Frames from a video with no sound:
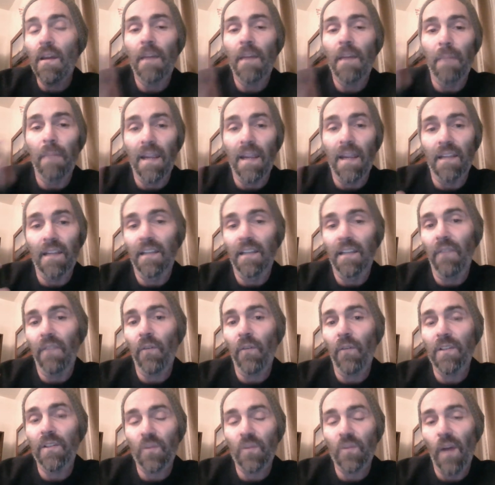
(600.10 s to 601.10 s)
and make a
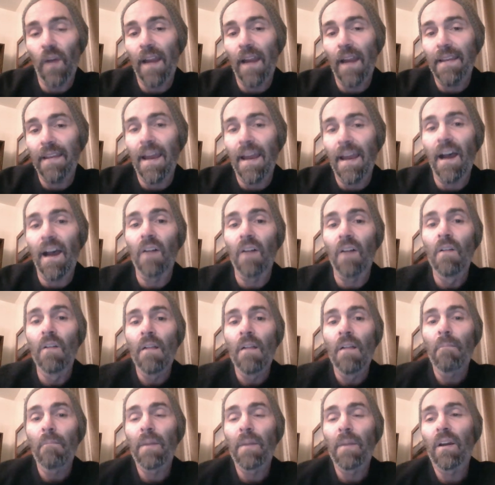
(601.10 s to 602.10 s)
difference right now,
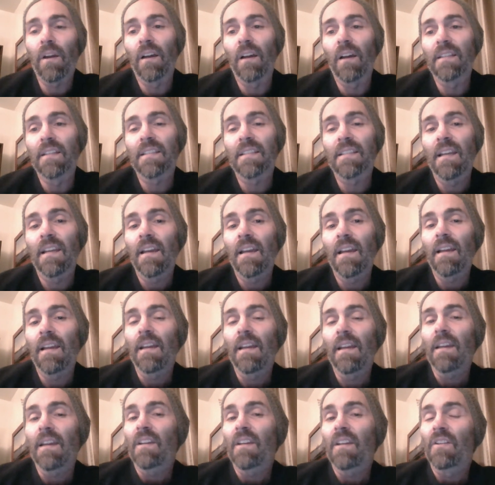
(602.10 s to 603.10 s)
because
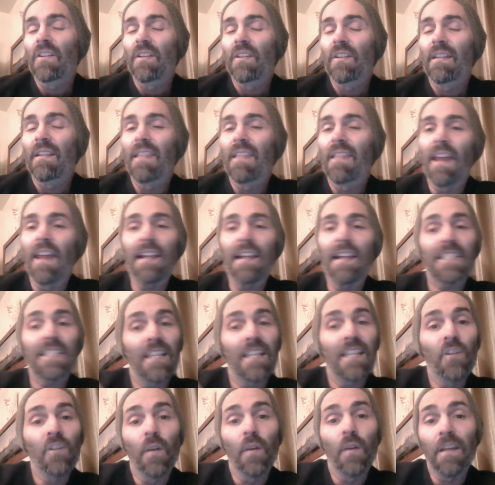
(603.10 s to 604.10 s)
they
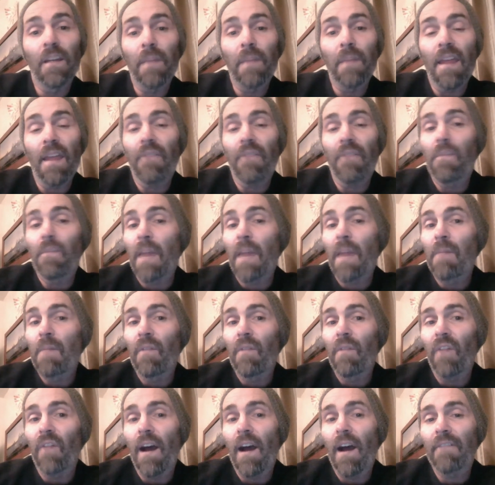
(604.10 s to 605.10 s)
said you were going to be there for maybe
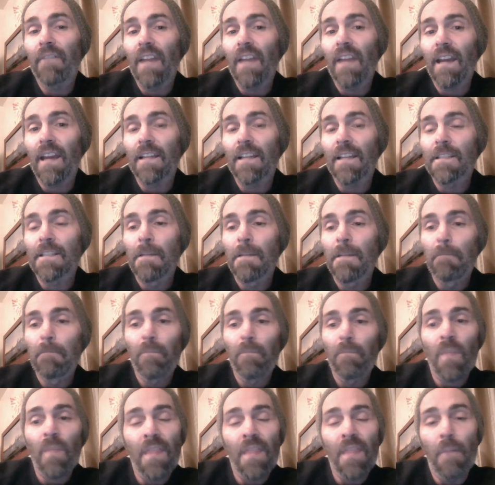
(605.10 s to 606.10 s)
5 days.
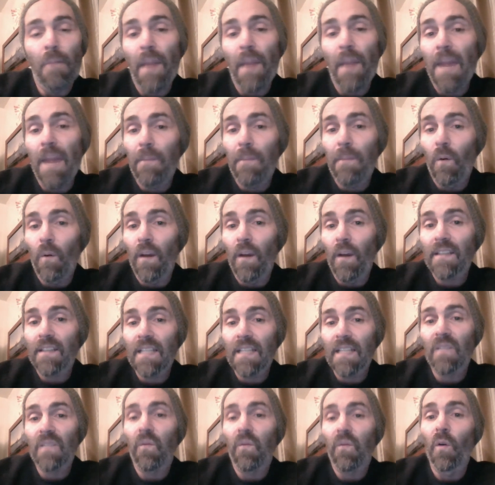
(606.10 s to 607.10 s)
The paperwork
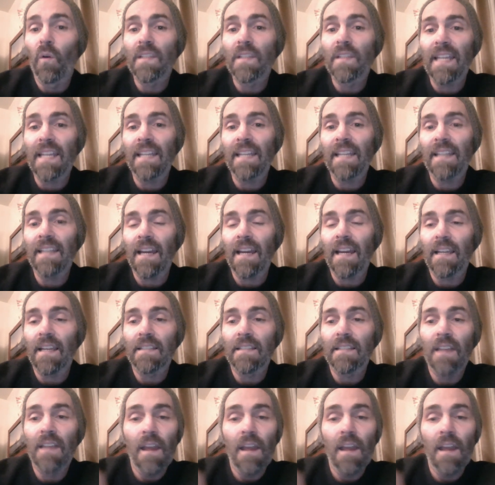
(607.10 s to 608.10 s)
says 14
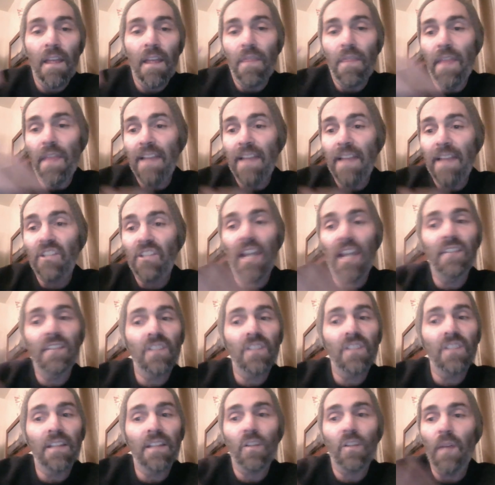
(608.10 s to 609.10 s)
days. They're changing
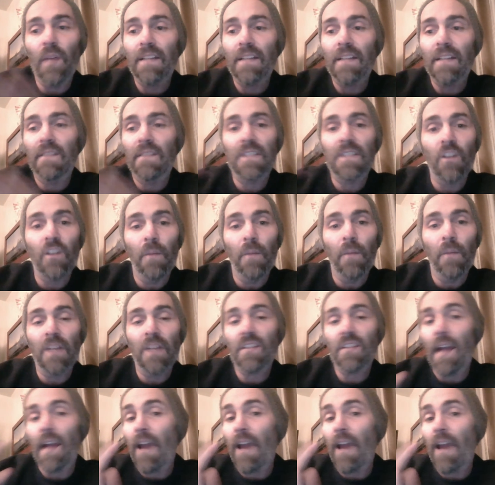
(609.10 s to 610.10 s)
the directive so much
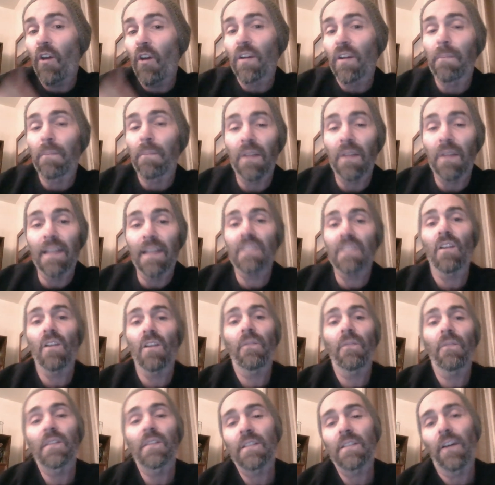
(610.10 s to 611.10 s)
that I heard a police
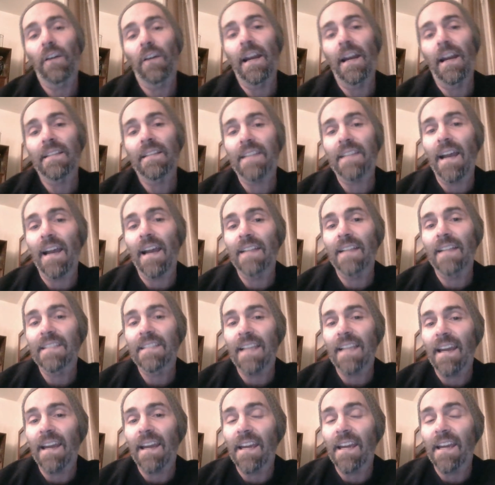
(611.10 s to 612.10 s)
officer outside
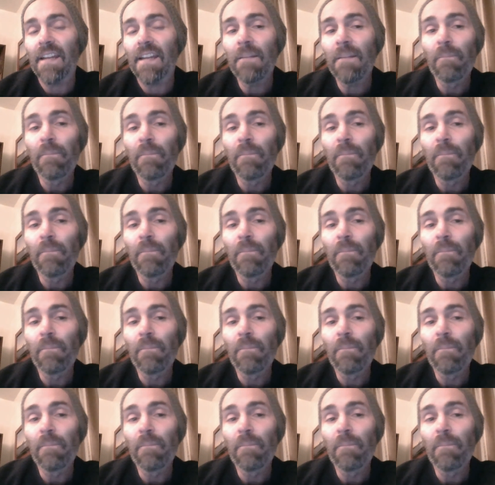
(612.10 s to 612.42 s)
say,